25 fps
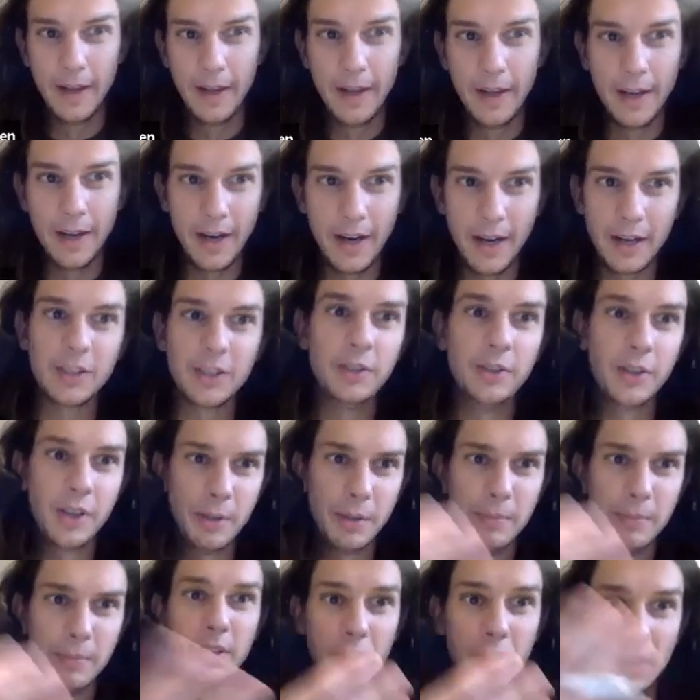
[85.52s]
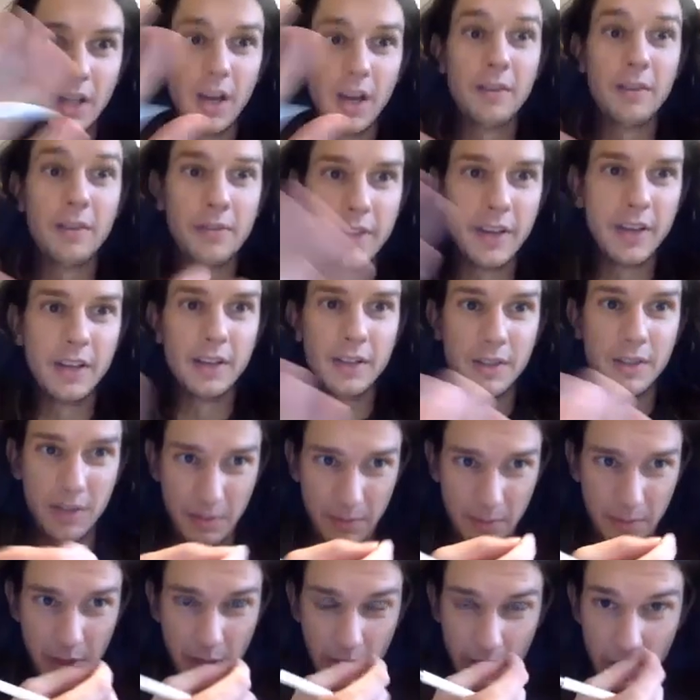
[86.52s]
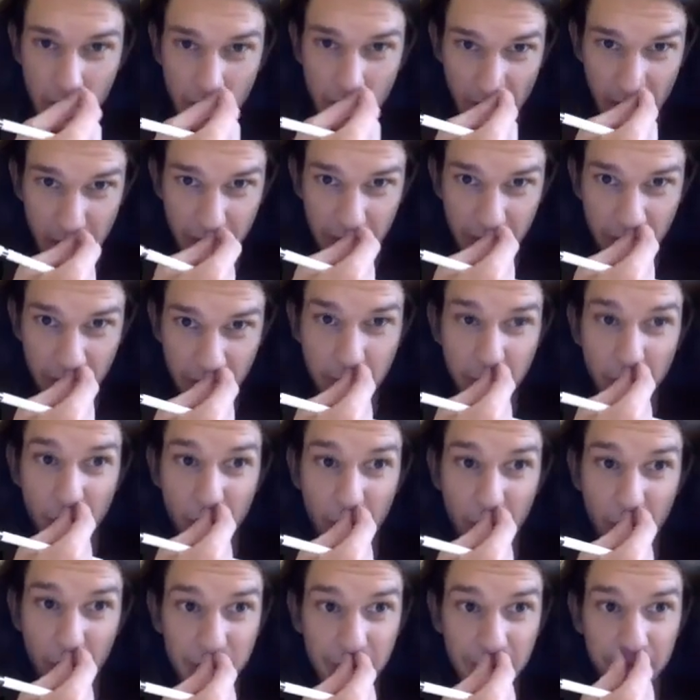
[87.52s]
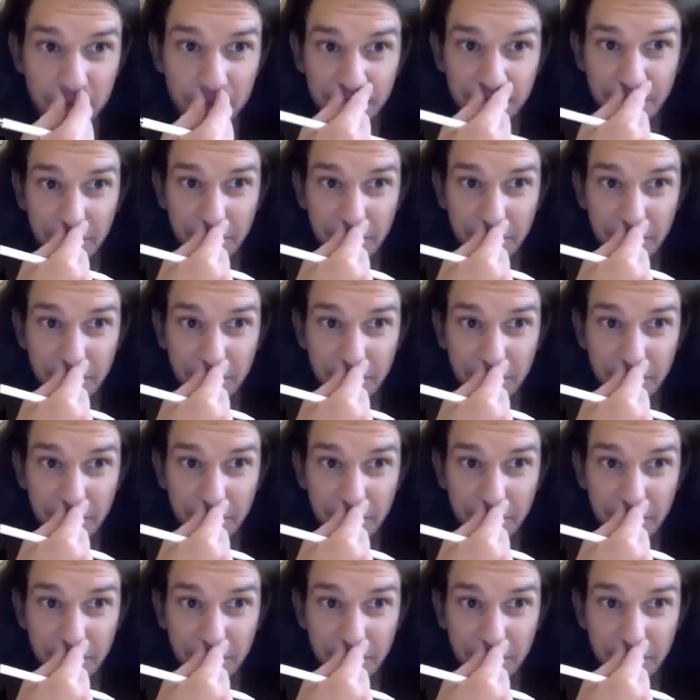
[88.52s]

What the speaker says: And actually you can build a lot of things just from those.